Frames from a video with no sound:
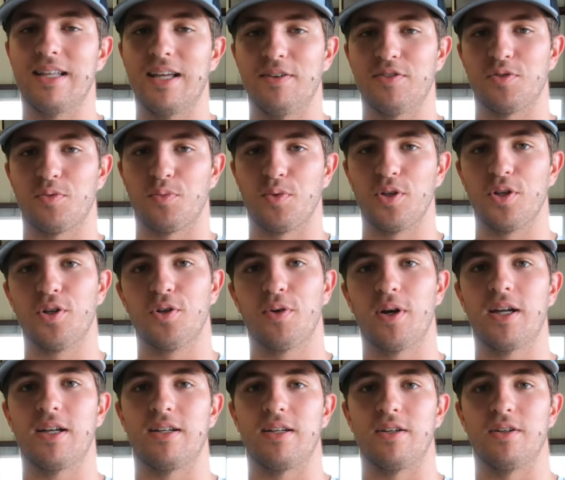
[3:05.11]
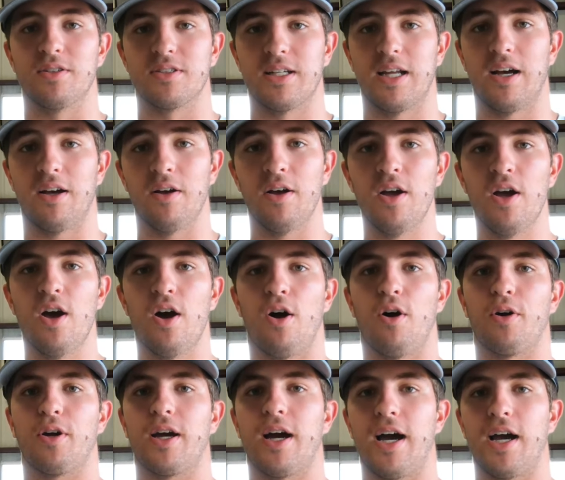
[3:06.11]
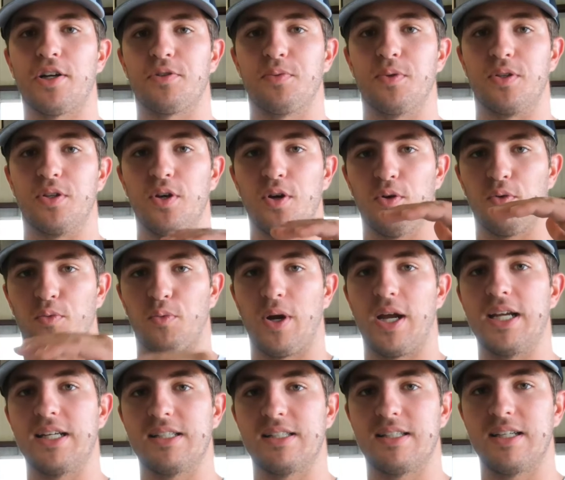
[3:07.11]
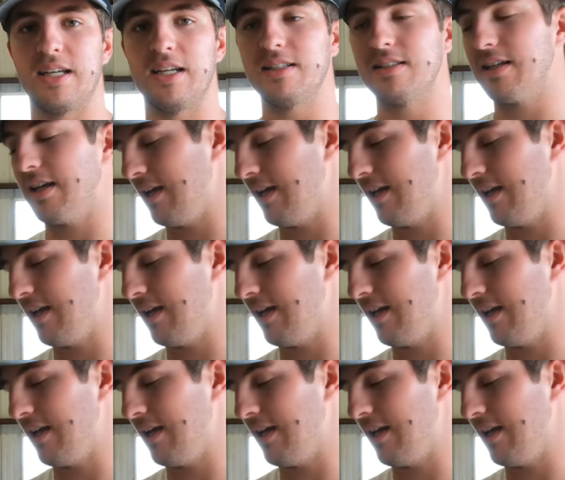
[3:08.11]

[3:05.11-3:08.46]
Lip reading: They have some really great deals now on kayaks with raised seats,